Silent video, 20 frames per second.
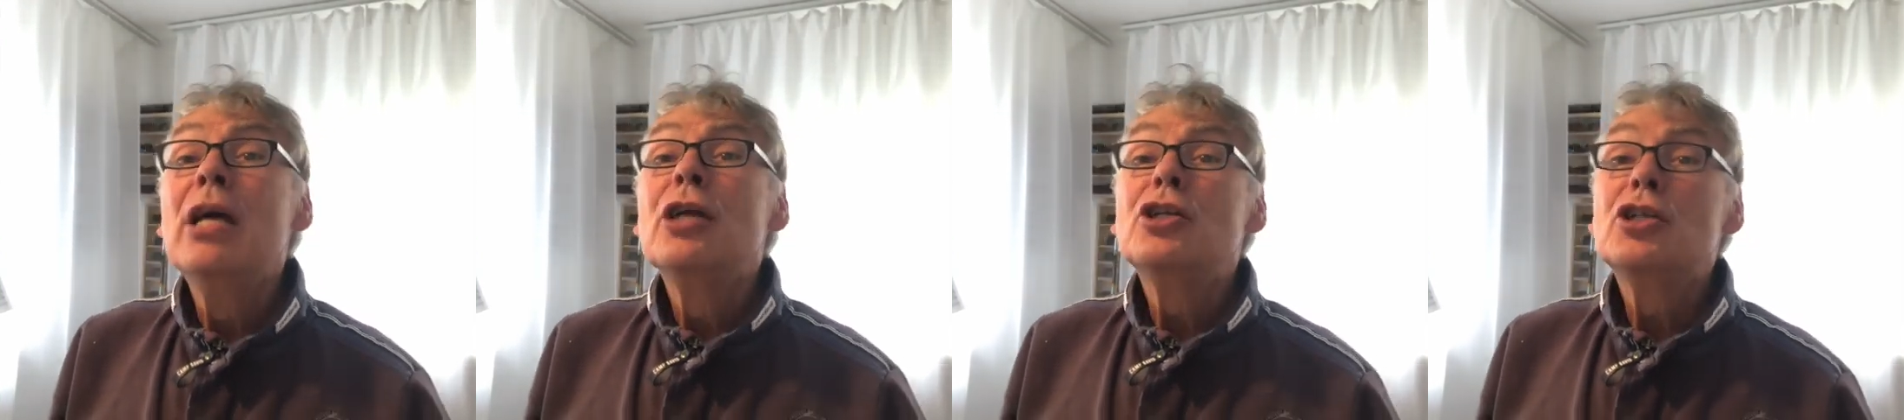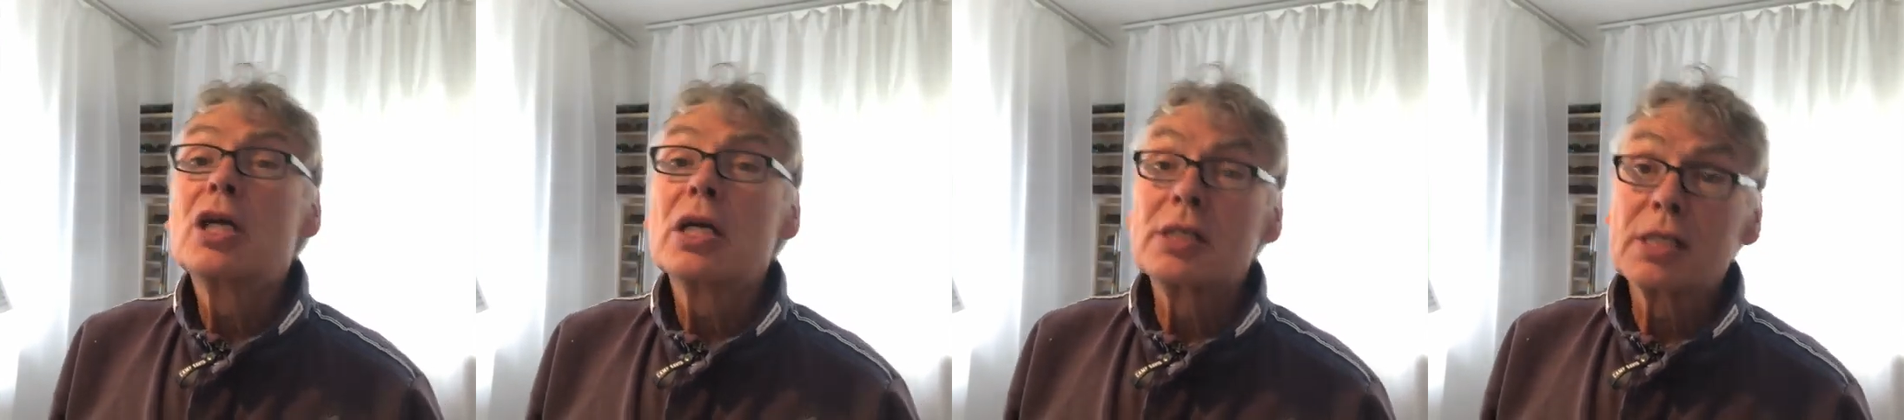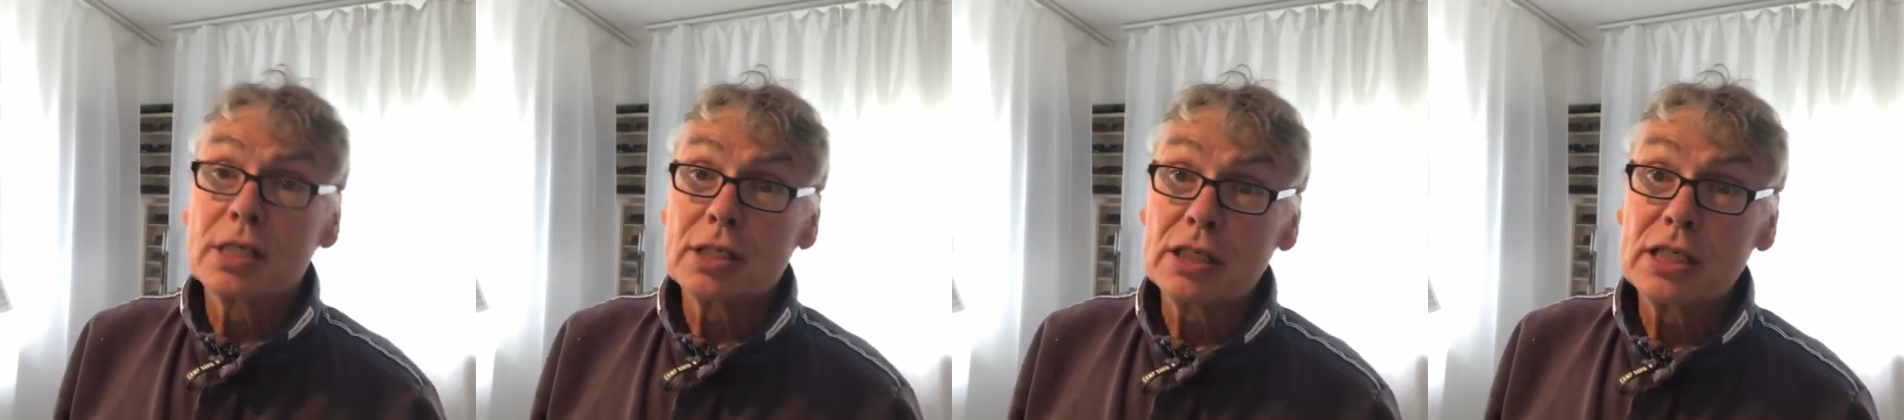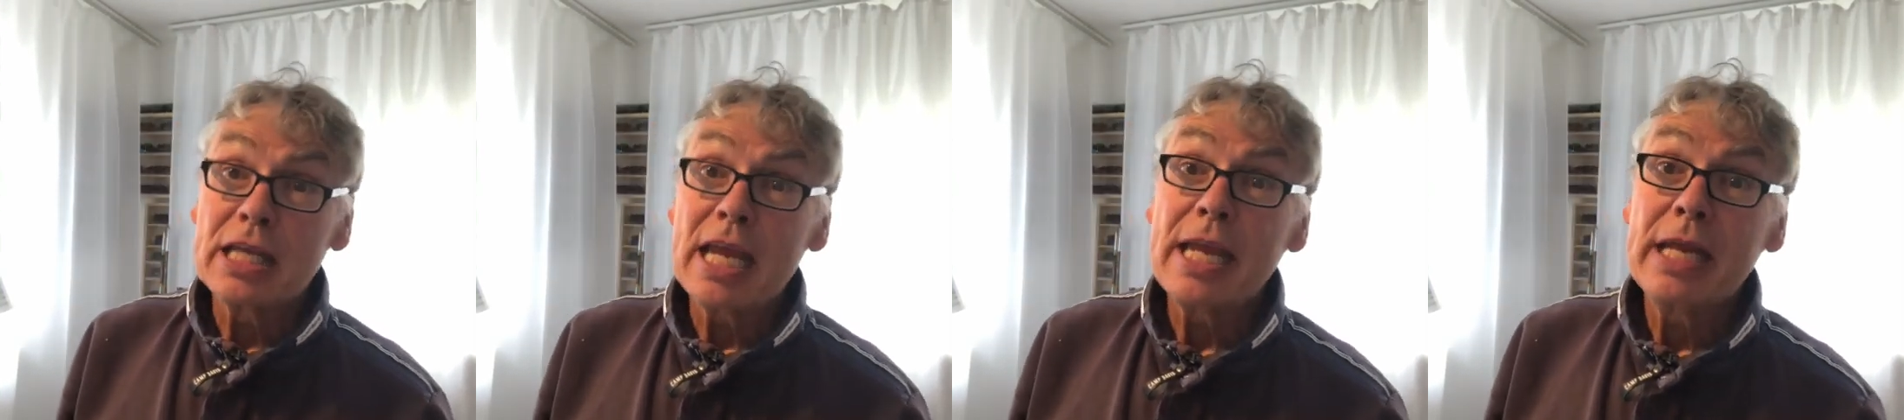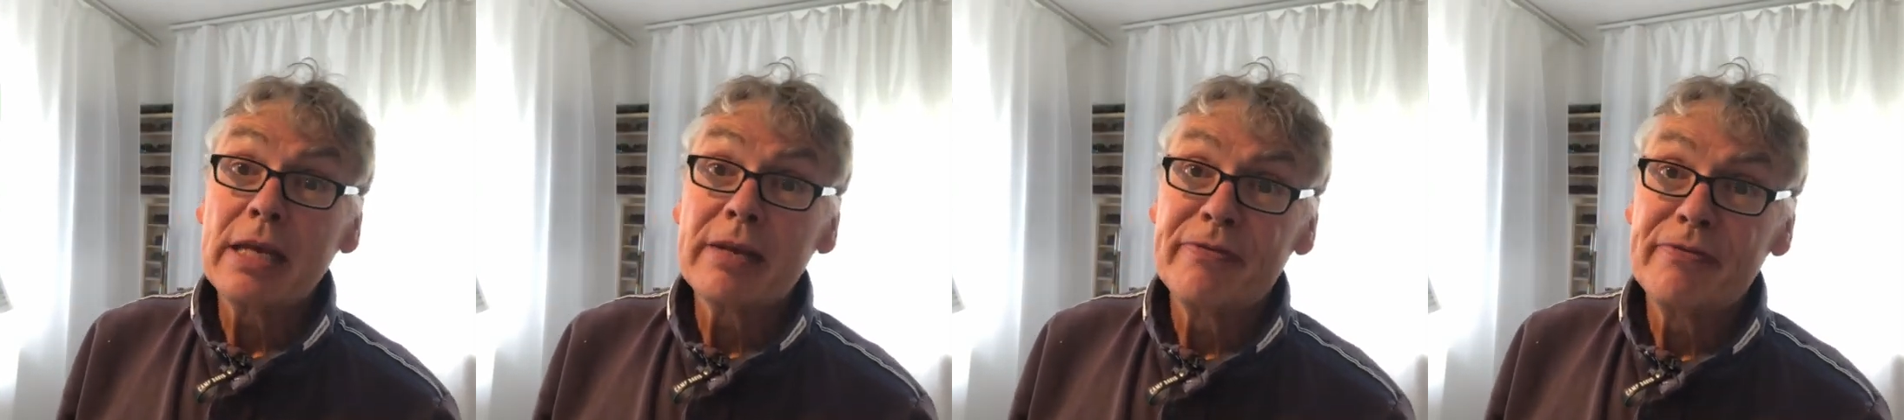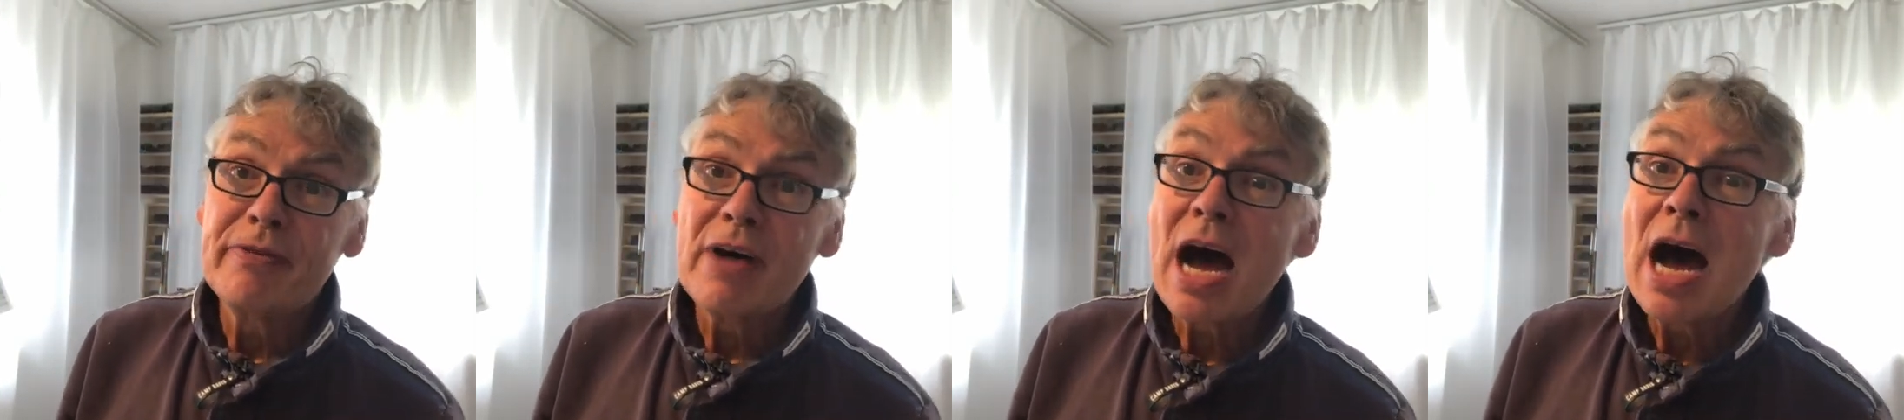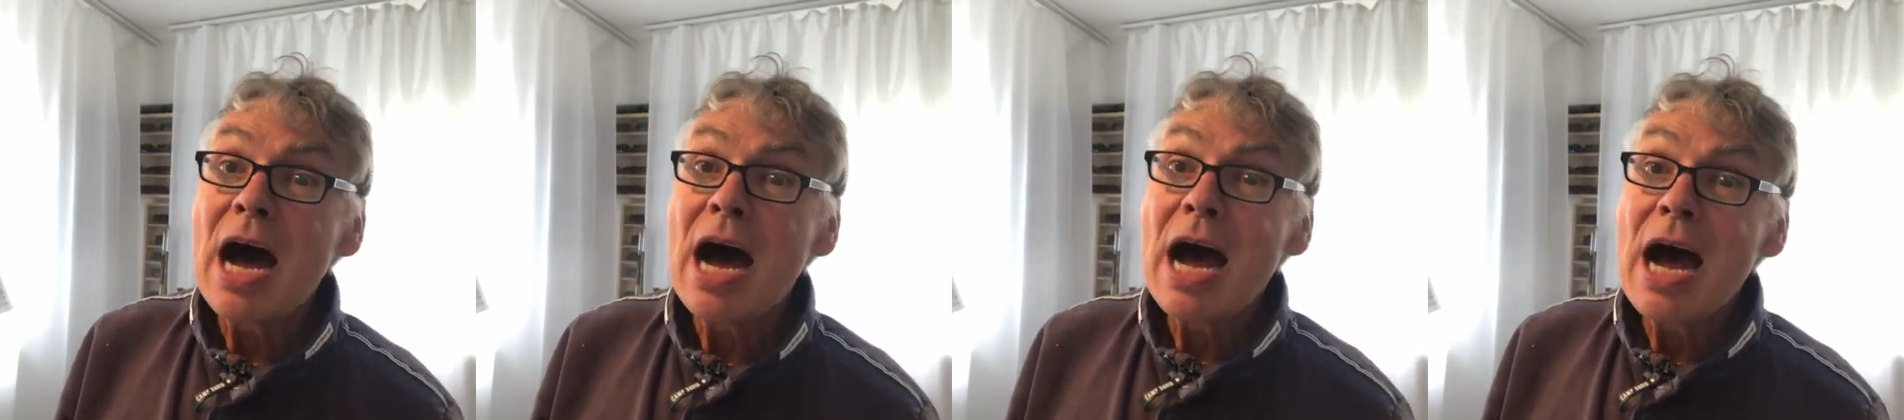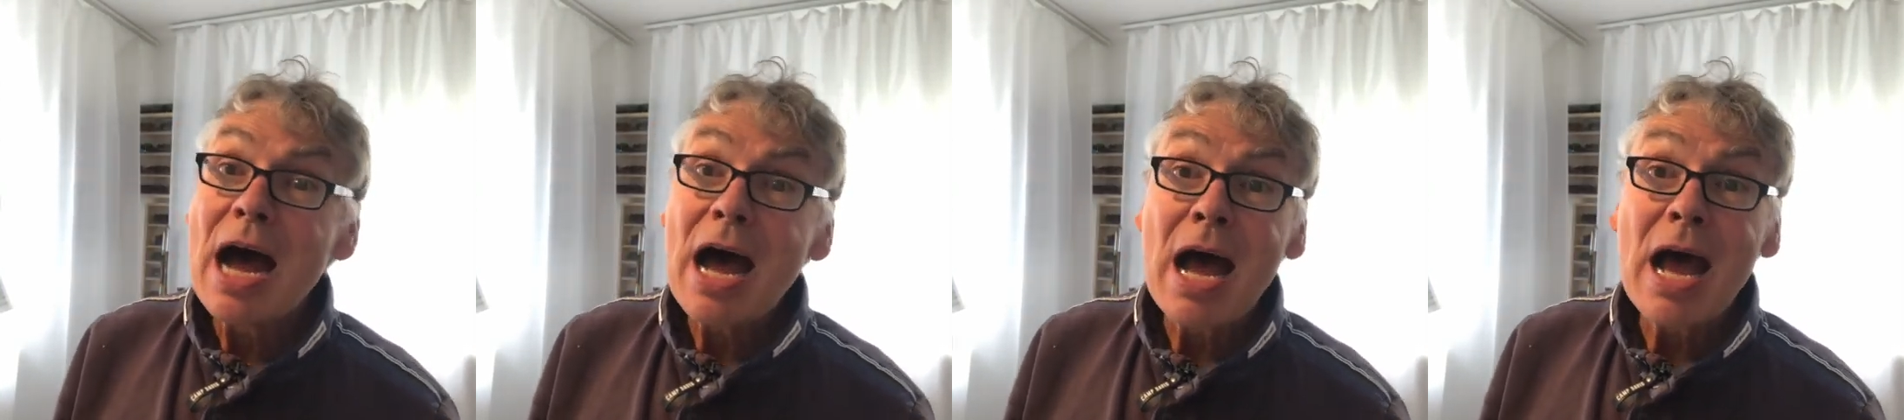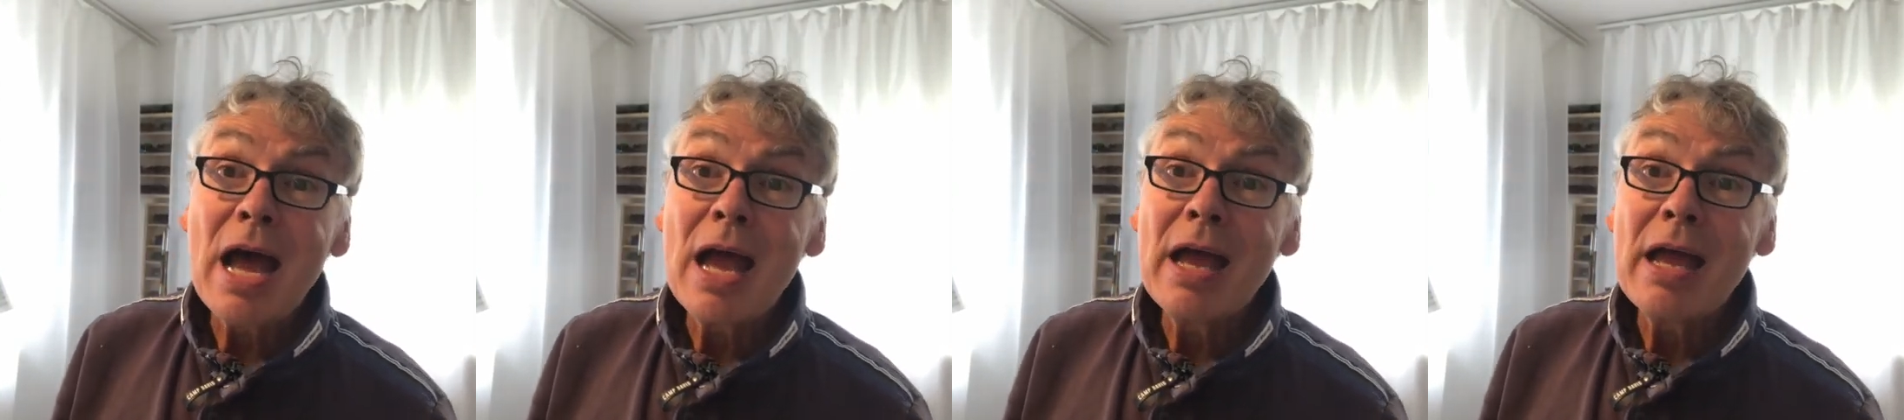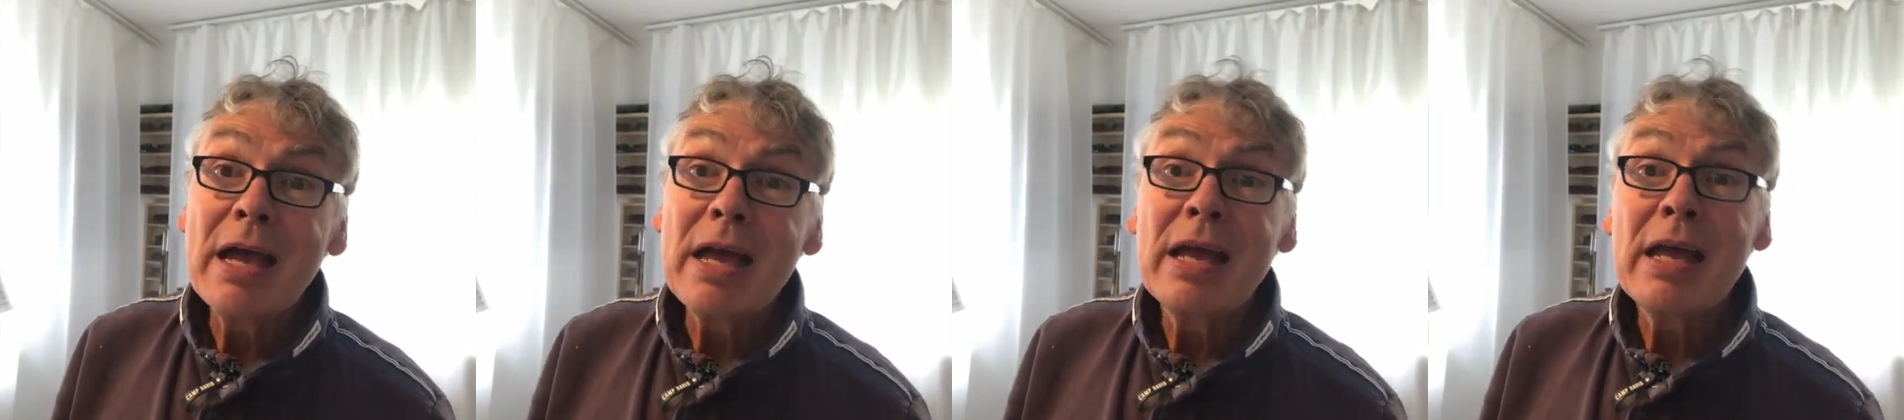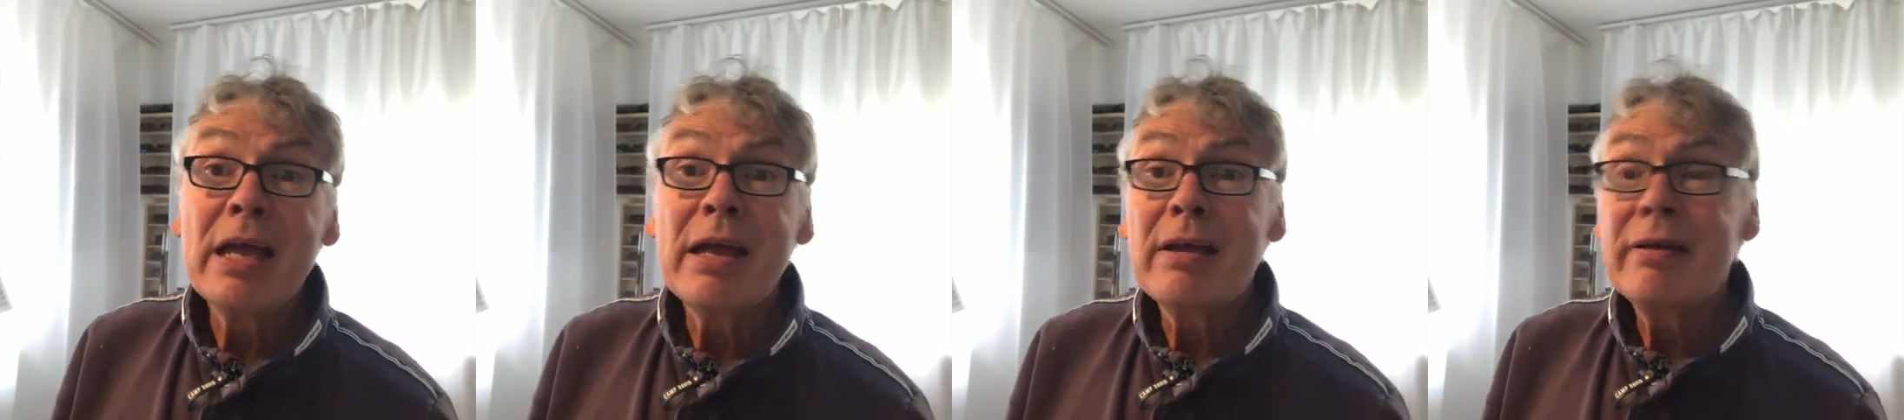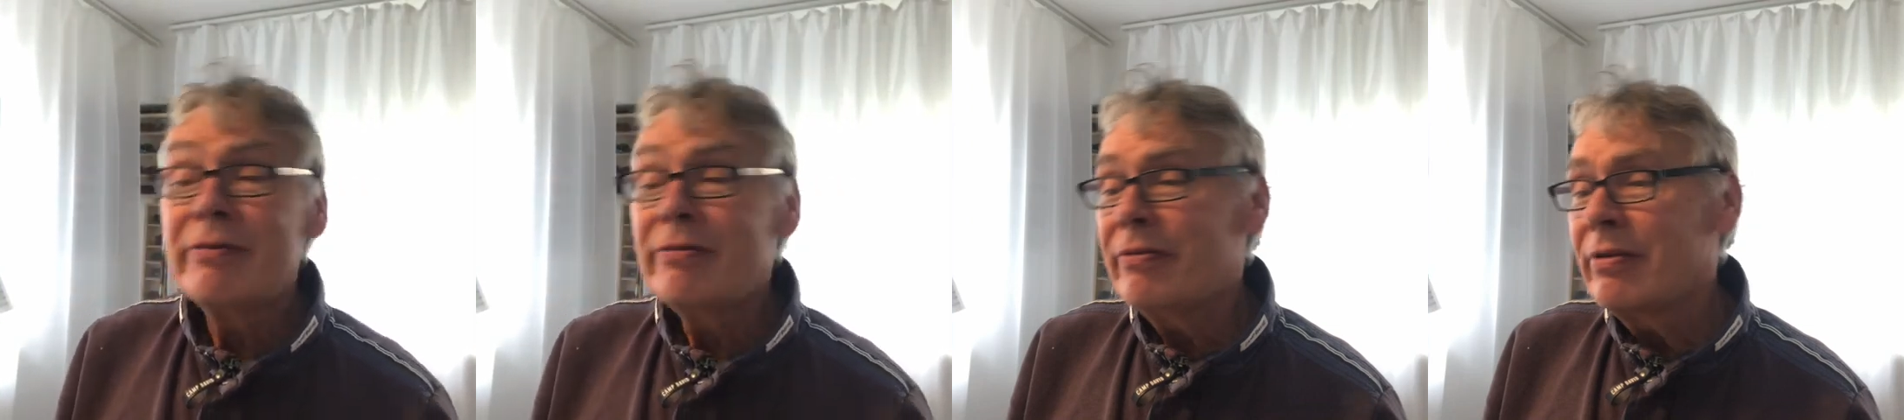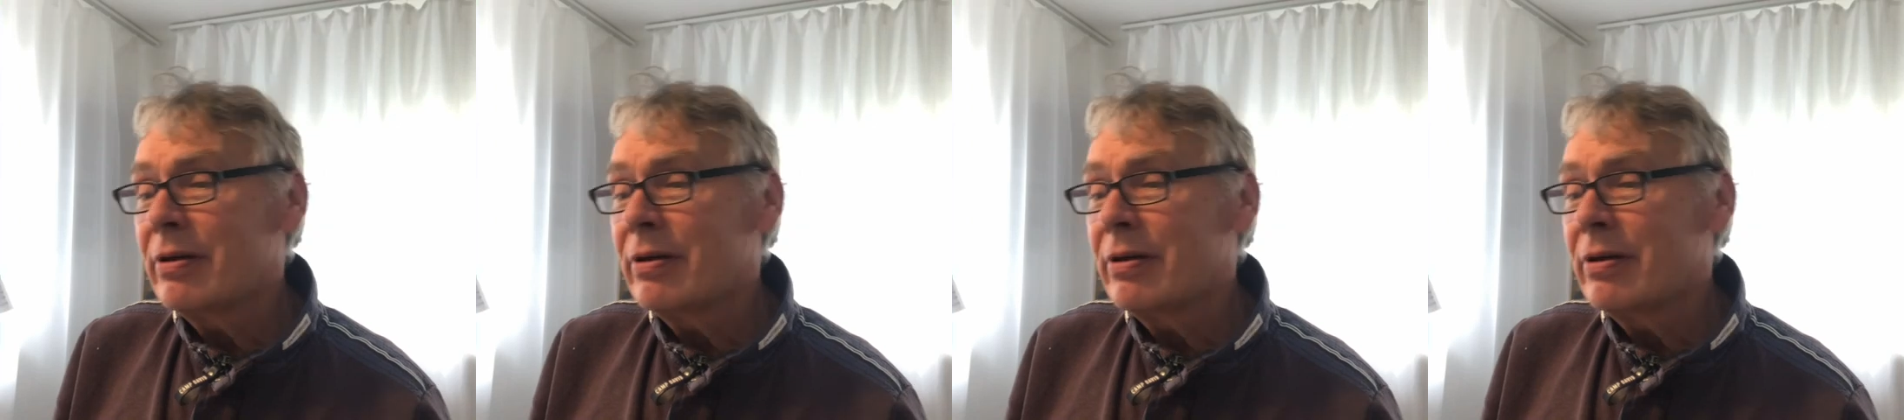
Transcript: Just take five.